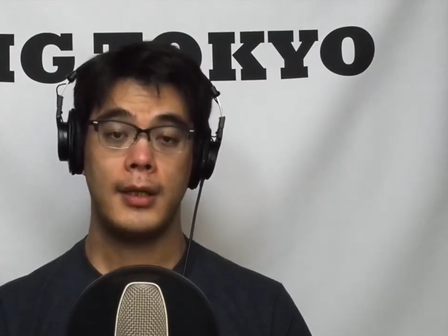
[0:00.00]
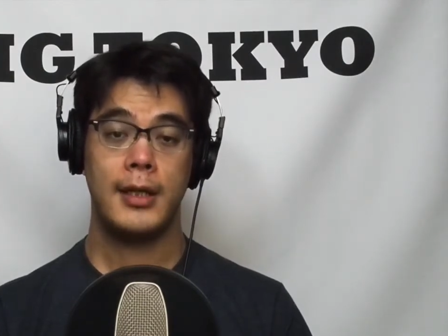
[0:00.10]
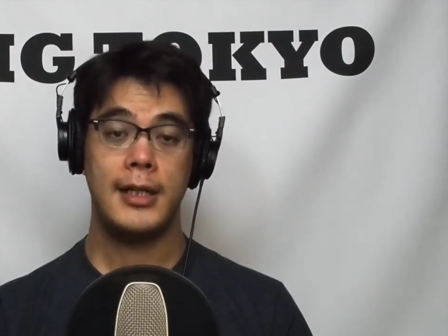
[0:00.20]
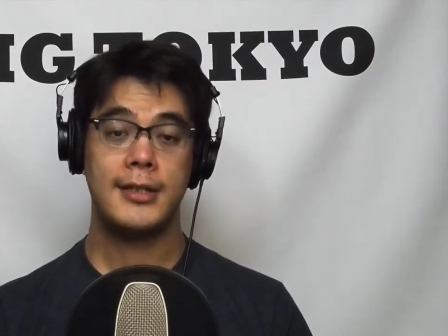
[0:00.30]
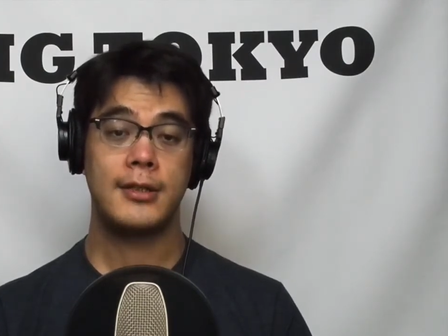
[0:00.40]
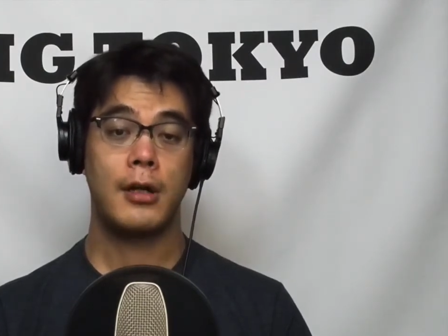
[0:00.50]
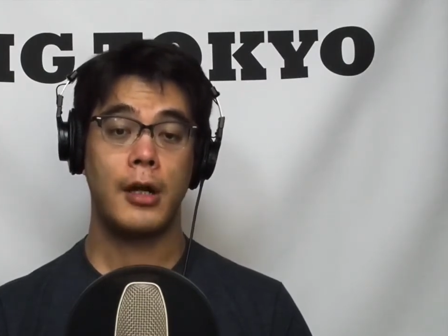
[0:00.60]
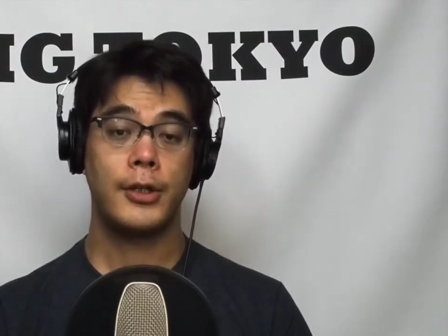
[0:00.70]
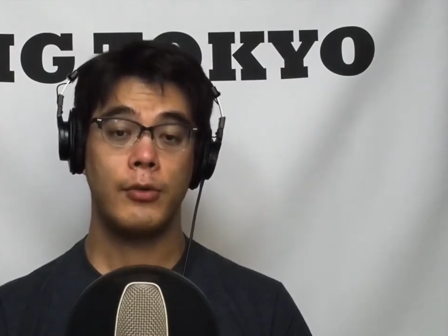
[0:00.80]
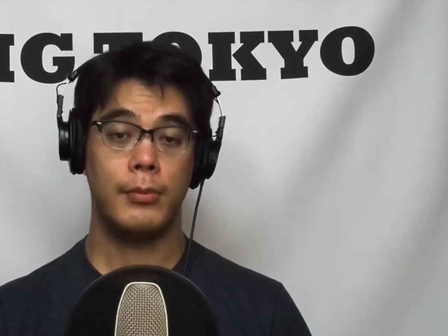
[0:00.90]
it is
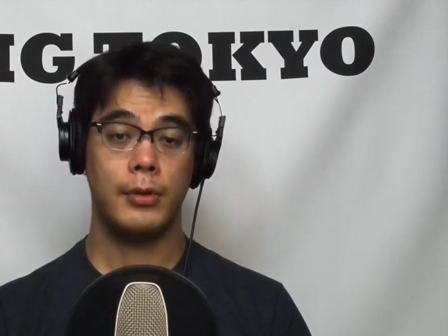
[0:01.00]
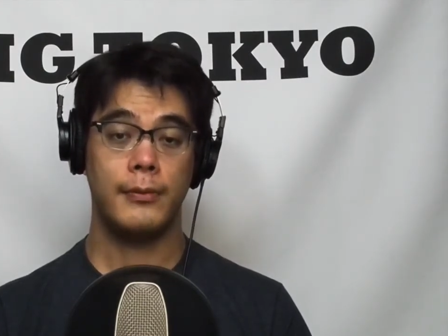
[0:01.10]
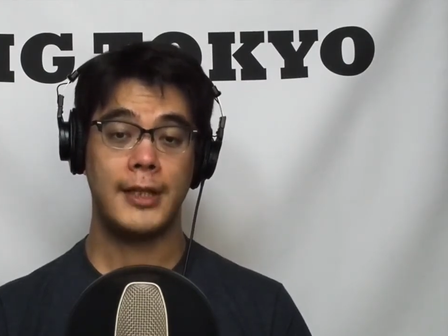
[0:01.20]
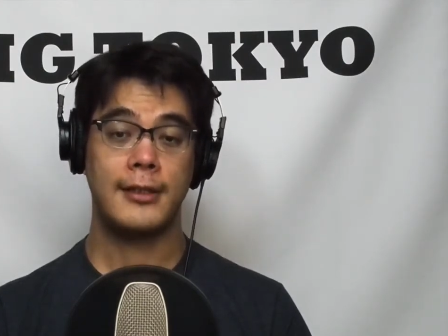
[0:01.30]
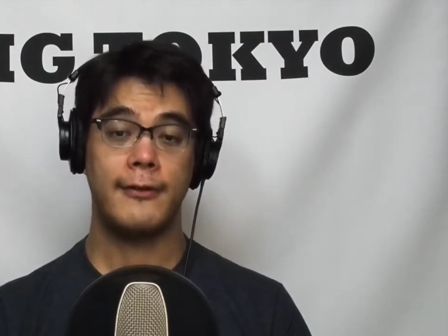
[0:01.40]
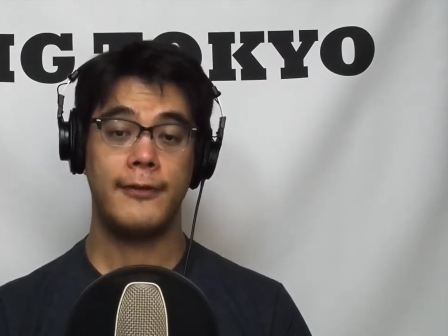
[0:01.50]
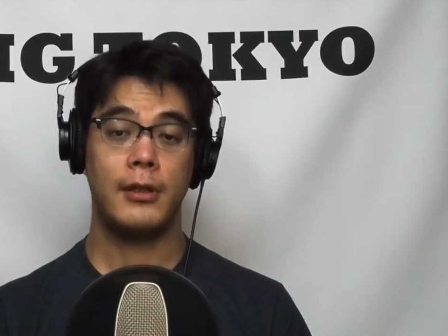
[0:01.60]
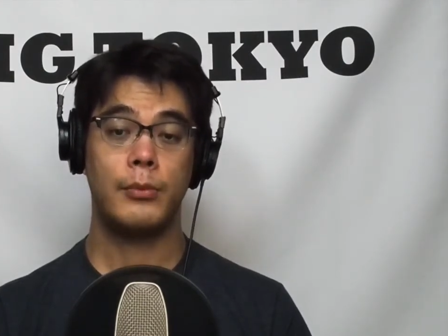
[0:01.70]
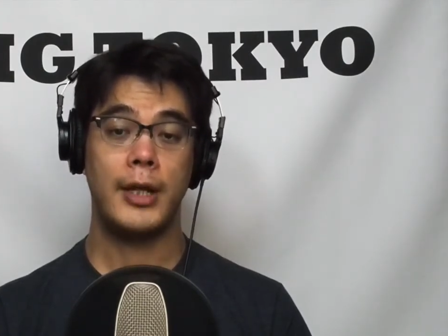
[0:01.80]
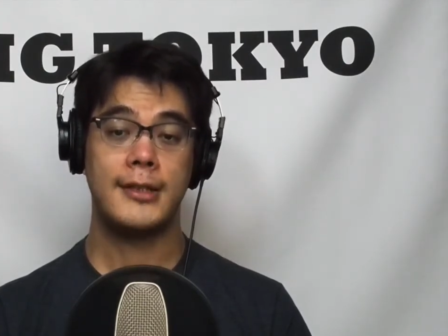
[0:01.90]
inarguable that the
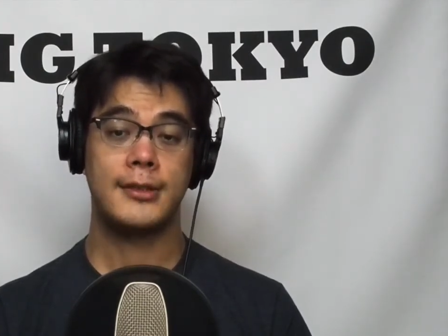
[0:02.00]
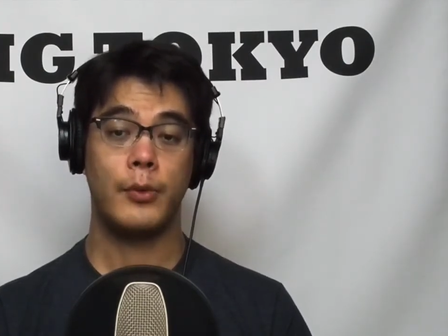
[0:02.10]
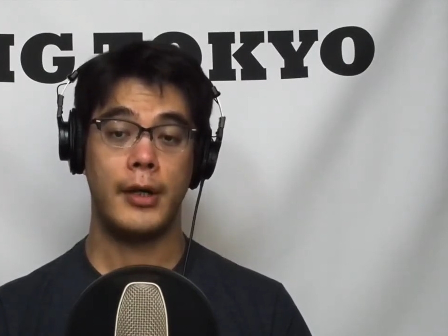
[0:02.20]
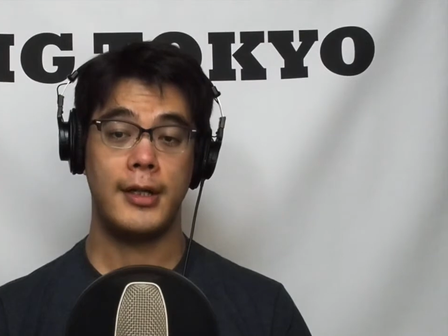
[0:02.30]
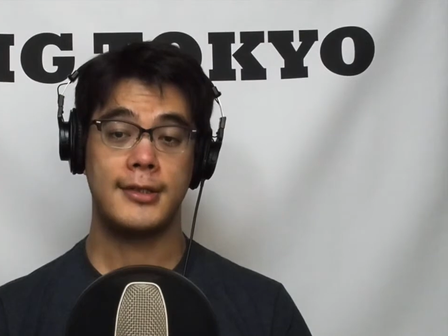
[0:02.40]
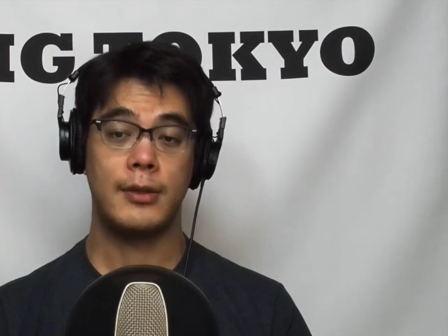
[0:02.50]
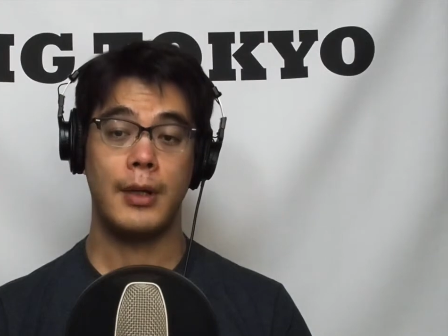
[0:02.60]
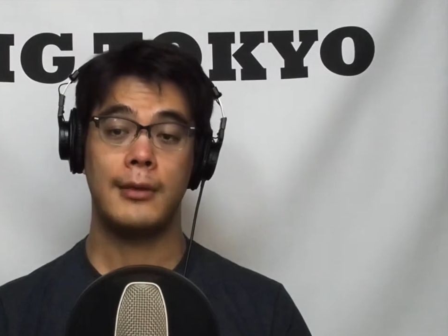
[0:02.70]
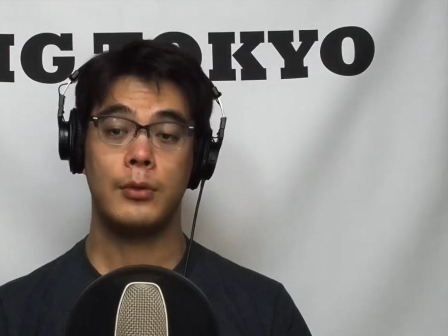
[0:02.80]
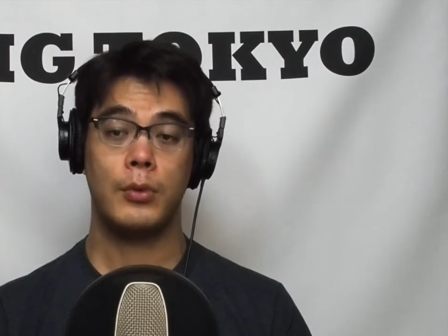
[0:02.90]
film raised awareness
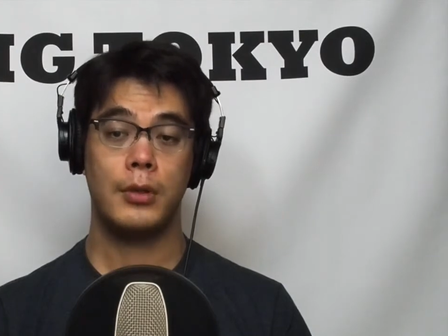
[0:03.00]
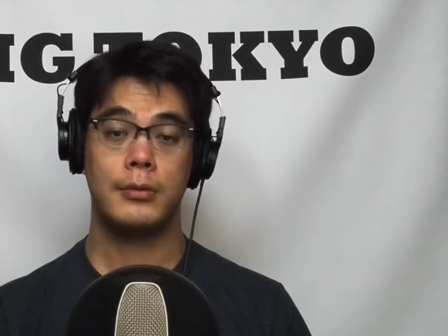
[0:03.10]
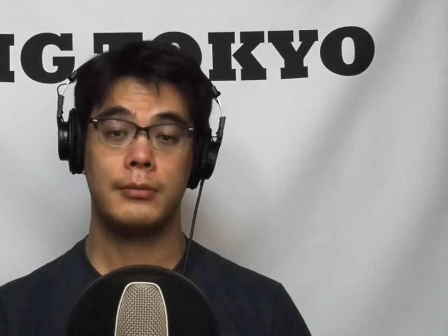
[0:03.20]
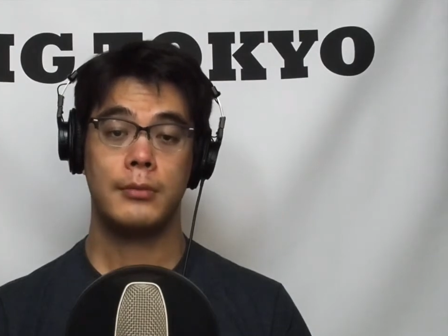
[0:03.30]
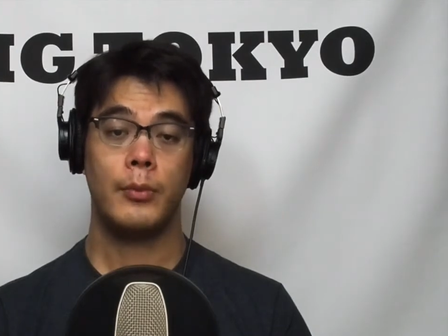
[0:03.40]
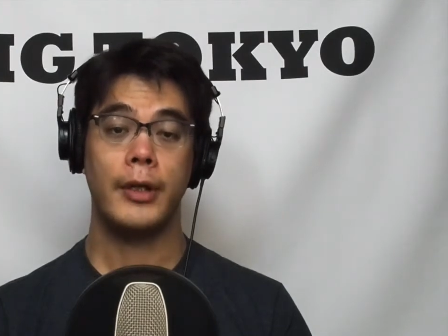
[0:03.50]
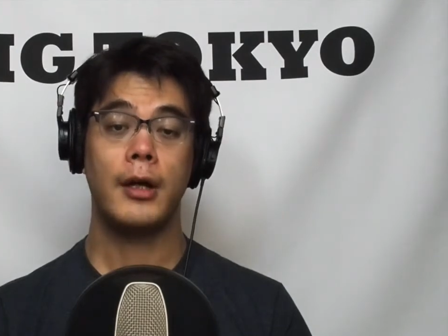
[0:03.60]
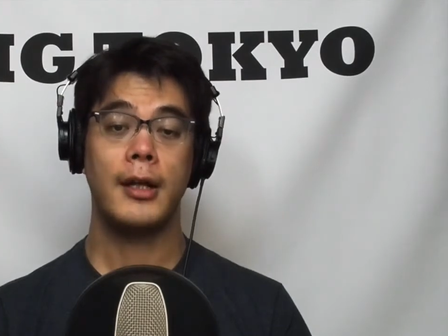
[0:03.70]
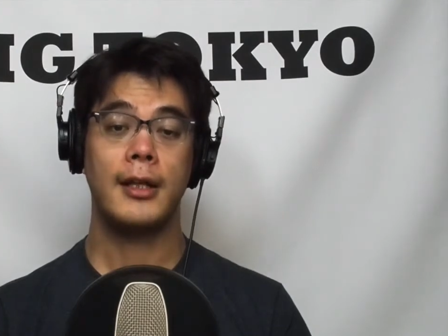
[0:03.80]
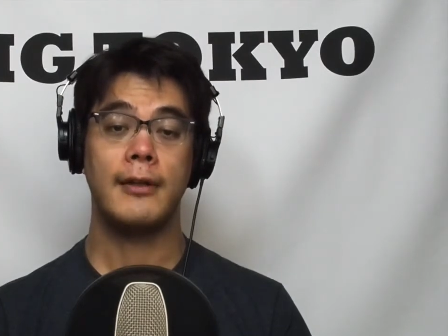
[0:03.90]
around the world
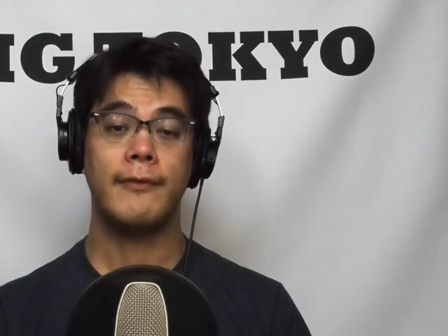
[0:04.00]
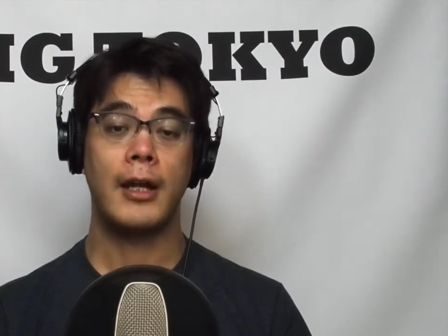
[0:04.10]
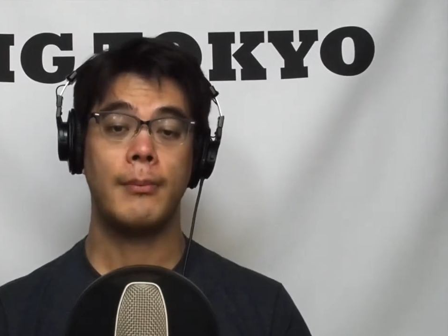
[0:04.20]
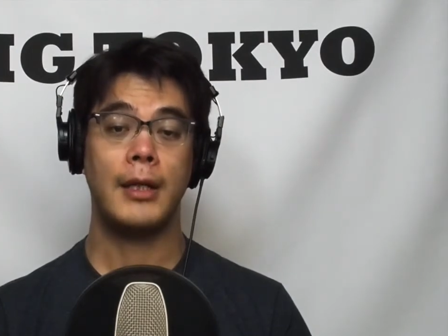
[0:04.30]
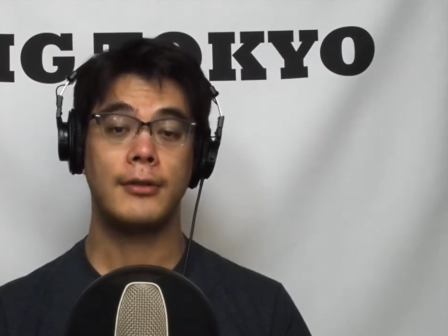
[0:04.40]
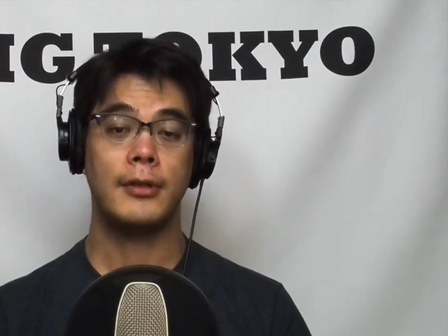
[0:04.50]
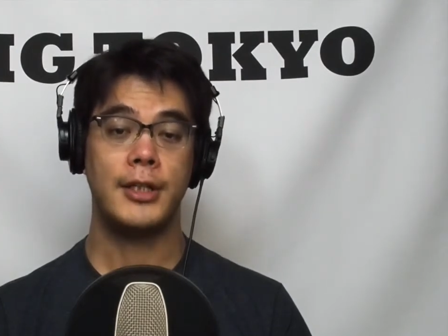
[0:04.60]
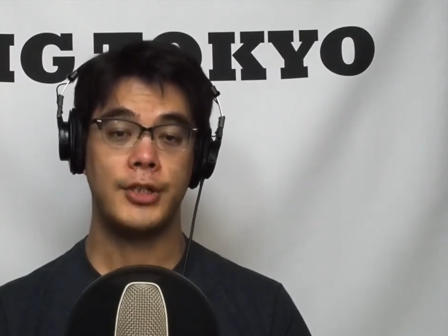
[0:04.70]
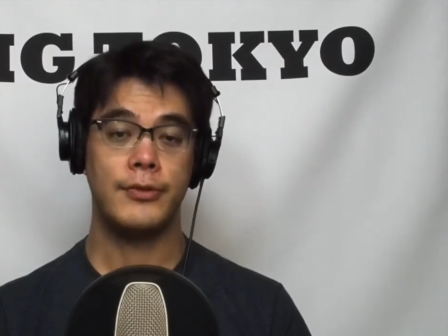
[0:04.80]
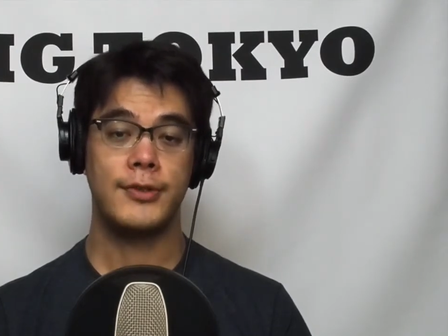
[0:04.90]
regarding environmental
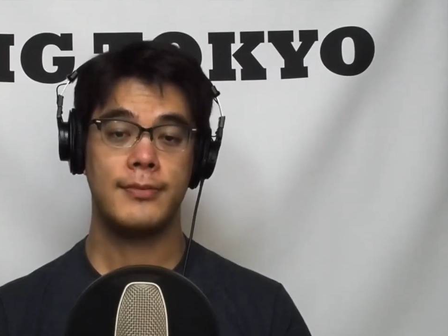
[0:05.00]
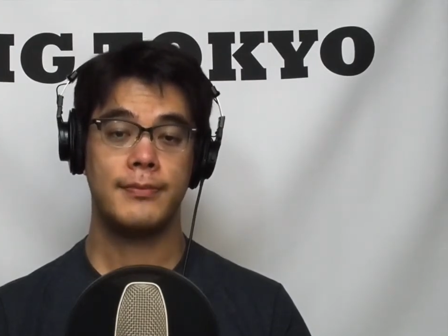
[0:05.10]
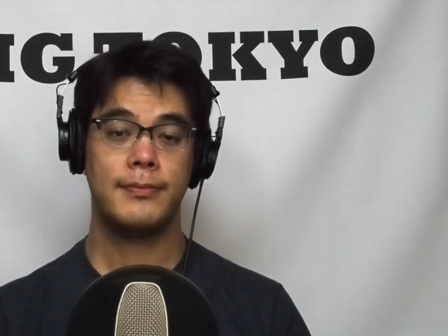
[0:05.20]
issues.